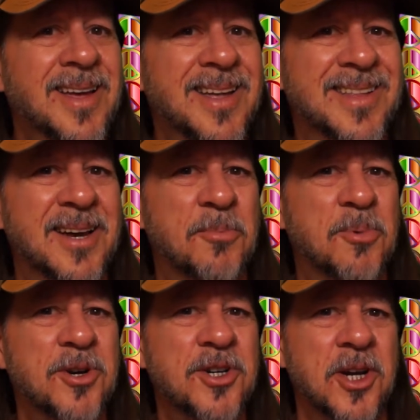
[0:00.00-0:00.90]
And I
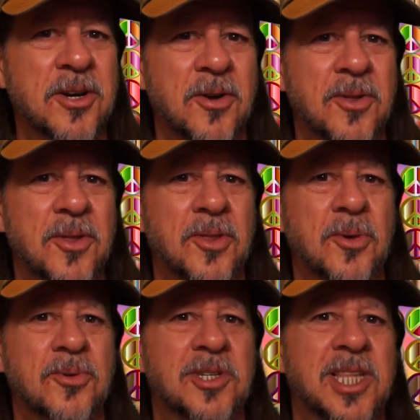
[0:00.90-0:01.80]
appreciate all of
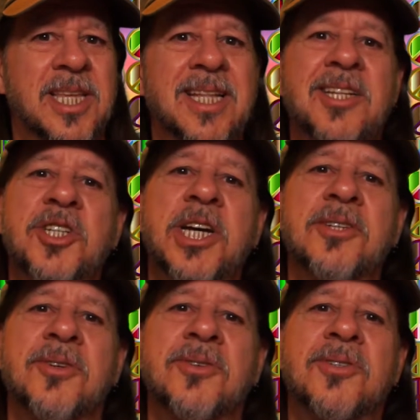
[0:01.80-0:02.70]
those little
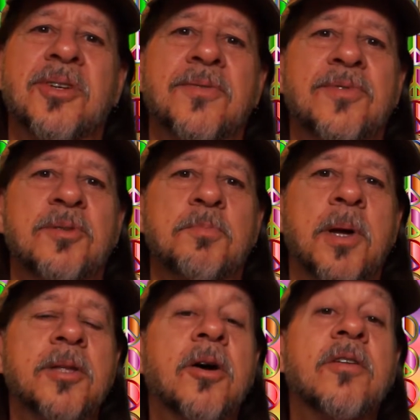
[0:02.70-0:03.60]
channels that have
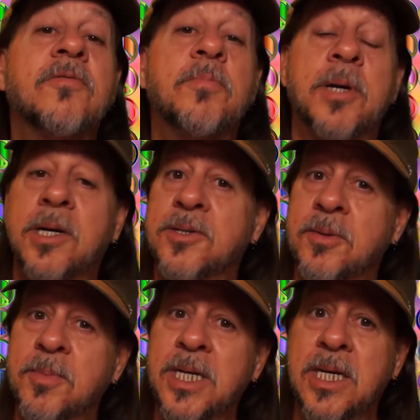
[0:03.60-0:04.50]
spun off because
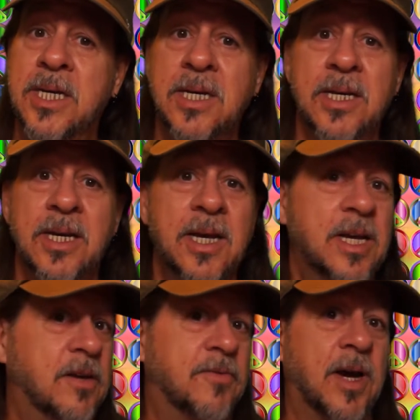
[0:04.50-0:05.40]
of me.
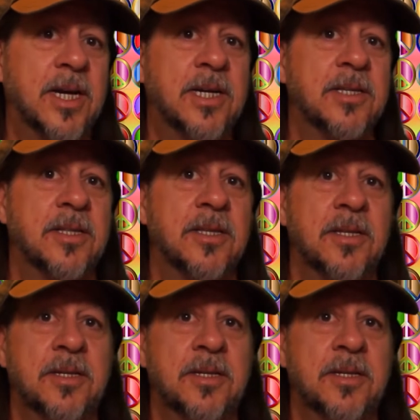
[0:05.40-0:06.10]
If I can